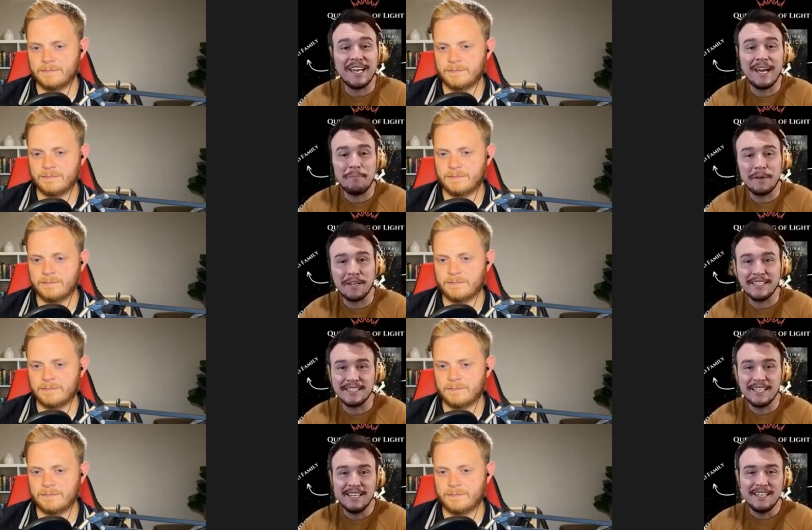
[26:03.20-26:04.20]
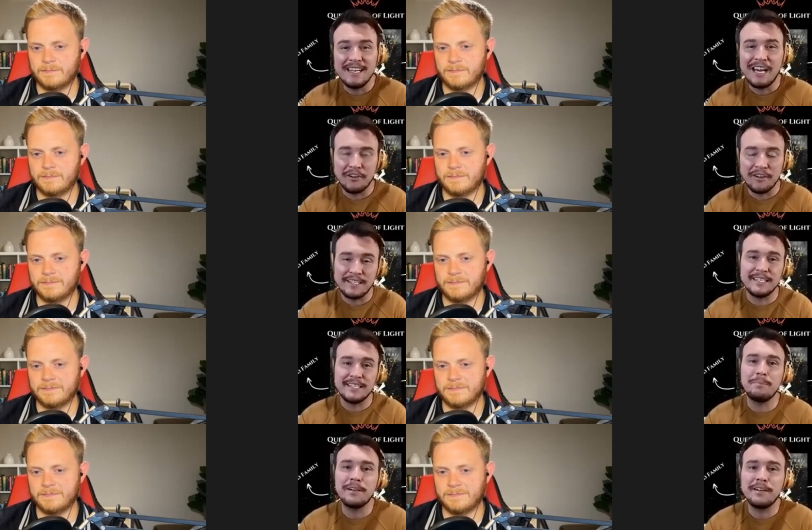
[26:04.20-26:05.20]
Speaker 1: it yet because now you get to
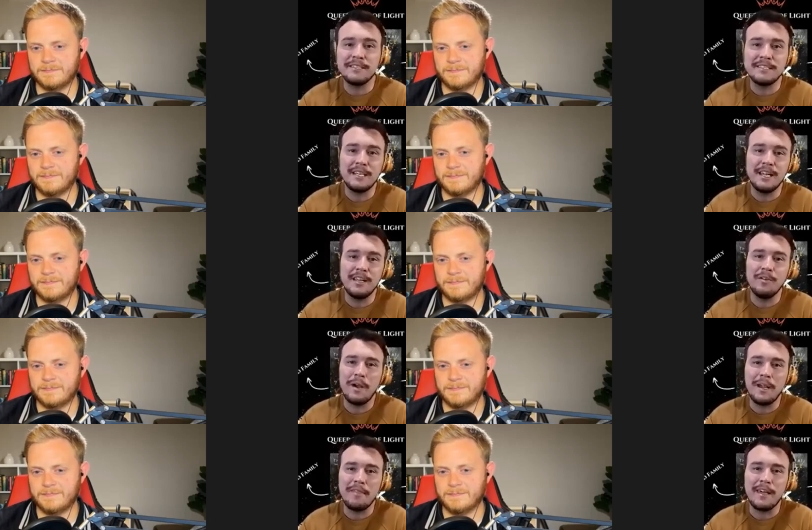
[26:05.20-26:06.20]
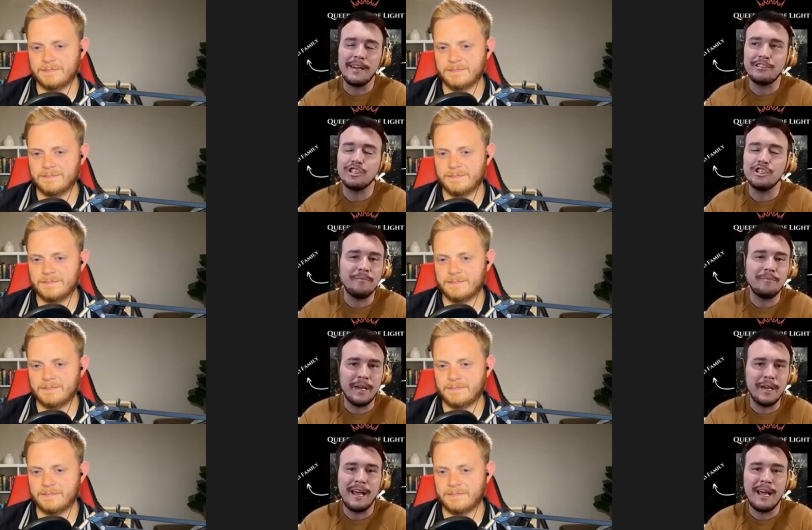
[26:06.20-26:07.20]
experience it in the way that it should have
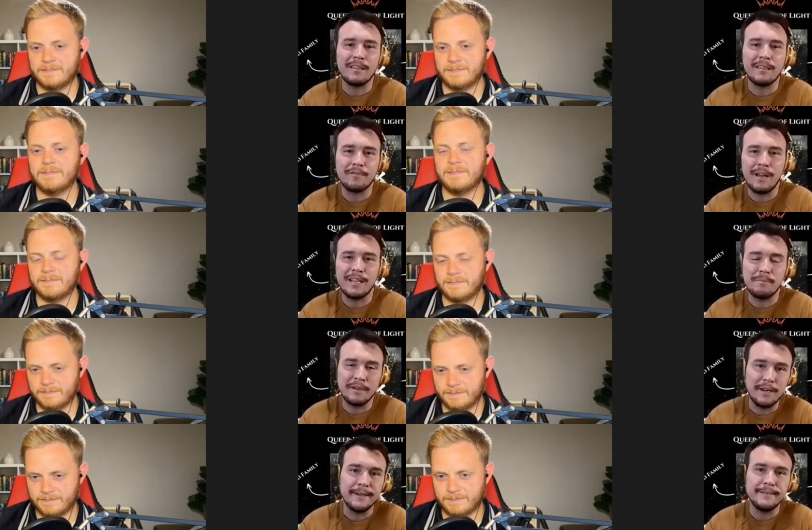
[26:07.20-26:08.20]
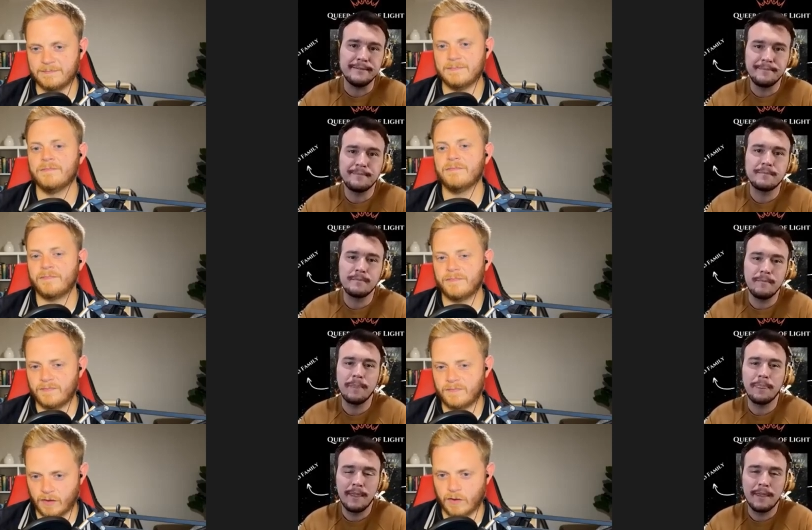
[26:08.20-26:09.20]
been at the at the beginning.
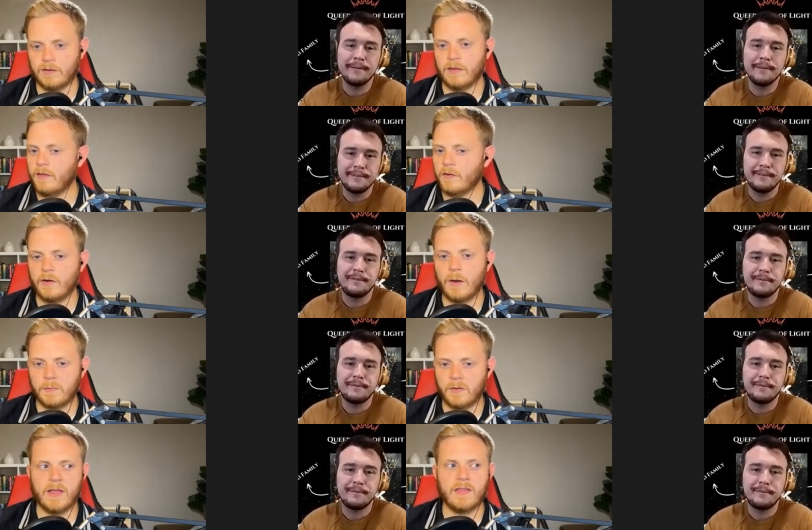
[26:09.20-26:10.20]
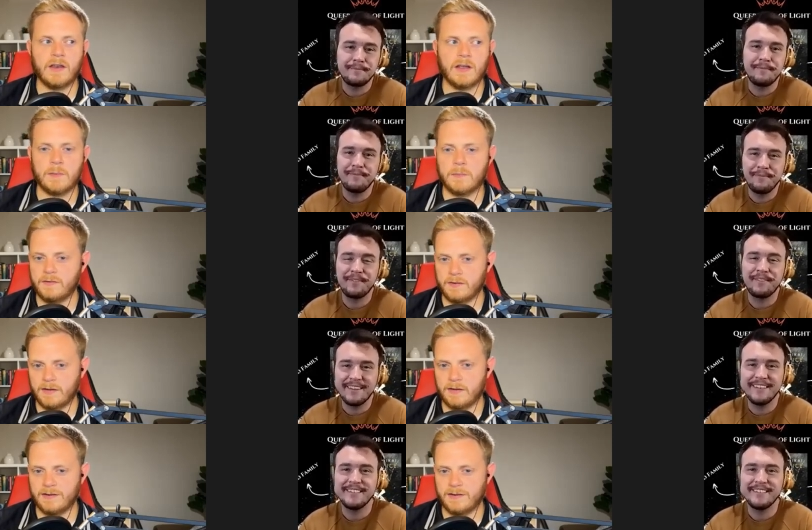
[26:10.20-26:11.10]
Speaker 2: yeah, there you go. I'm glad that I got busy,